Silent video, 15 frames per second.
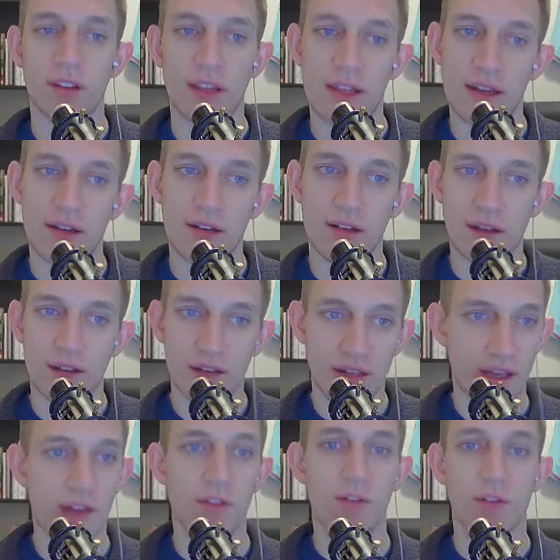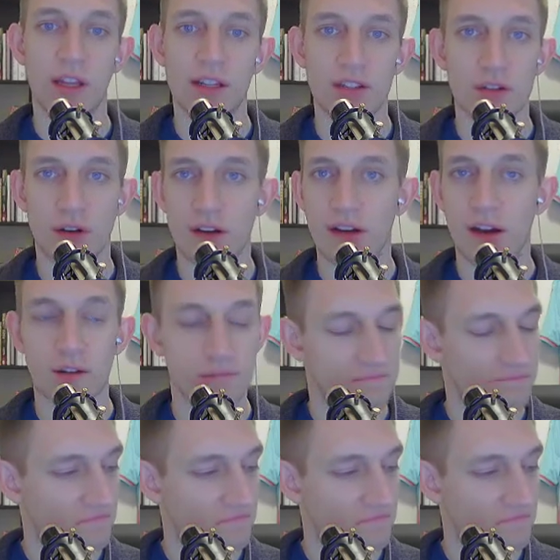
than the other lanes right now.